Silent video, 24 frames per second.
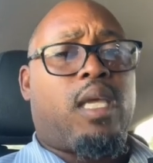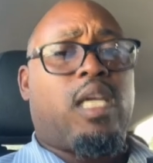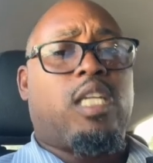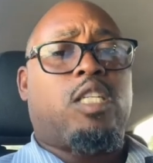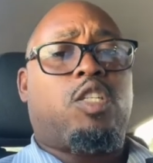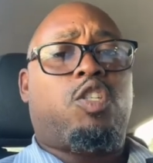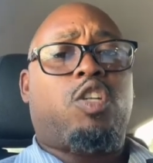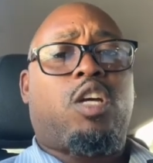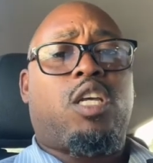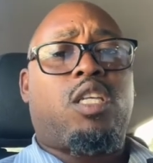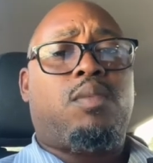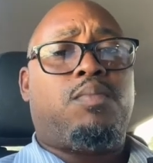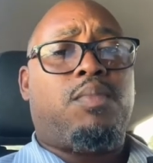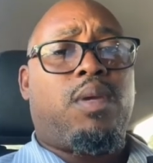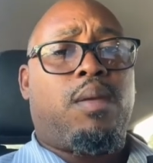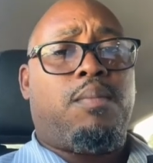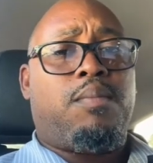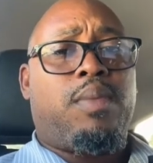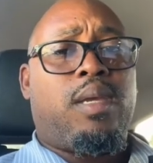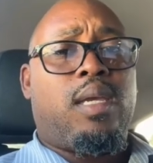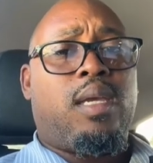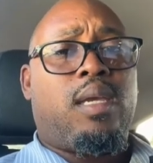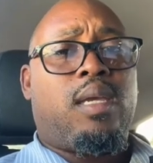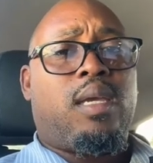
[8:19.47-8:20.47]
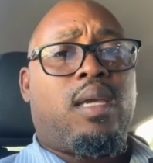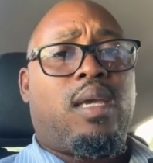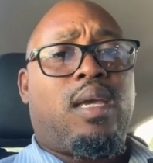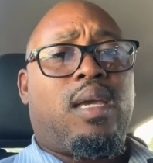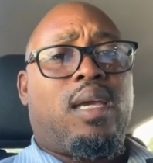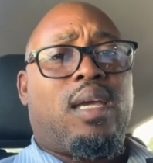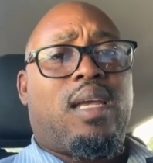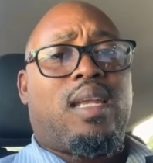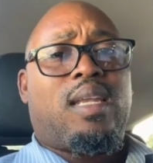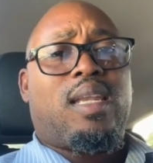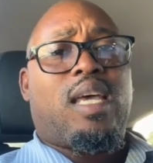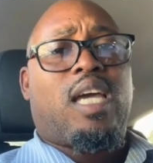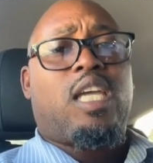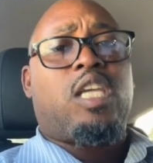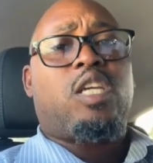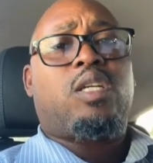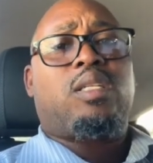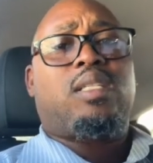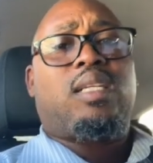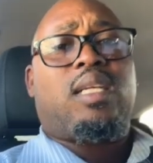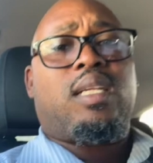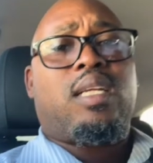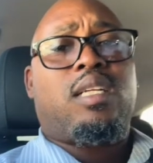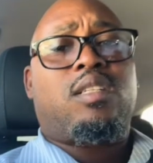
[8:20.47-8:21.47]
It just may be that you
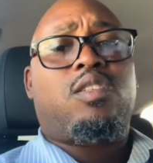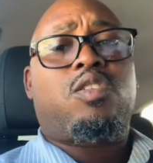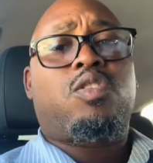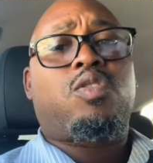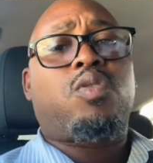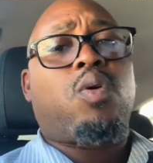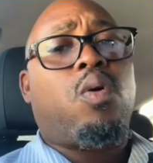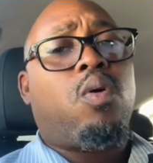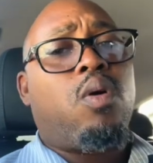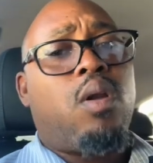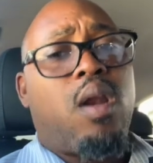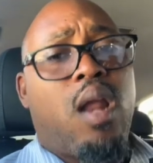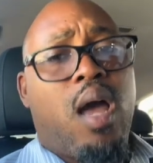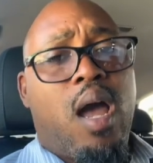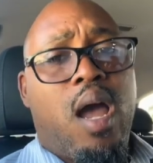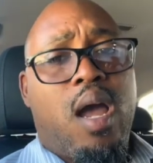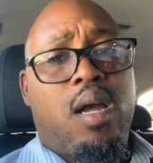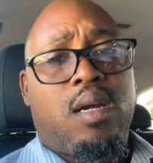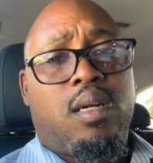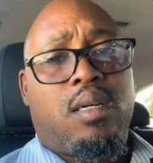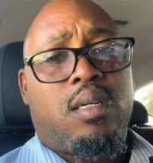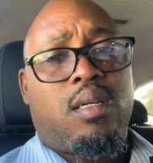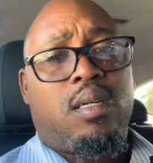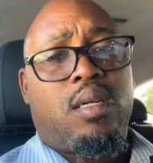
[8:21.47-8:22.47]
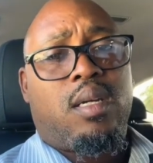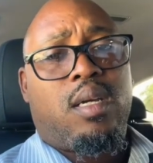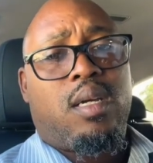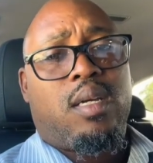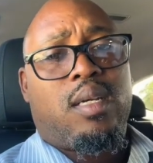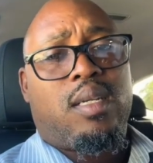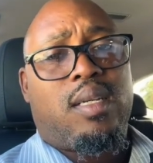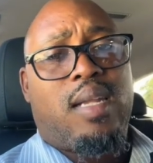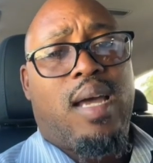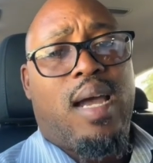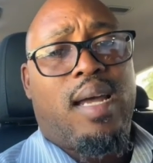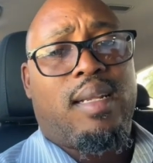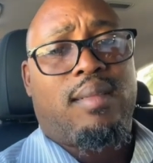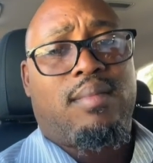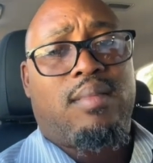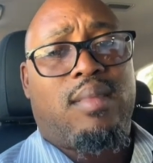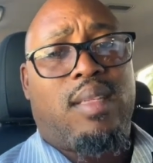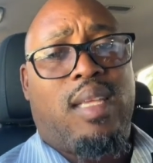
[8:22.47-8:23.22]
did it so long that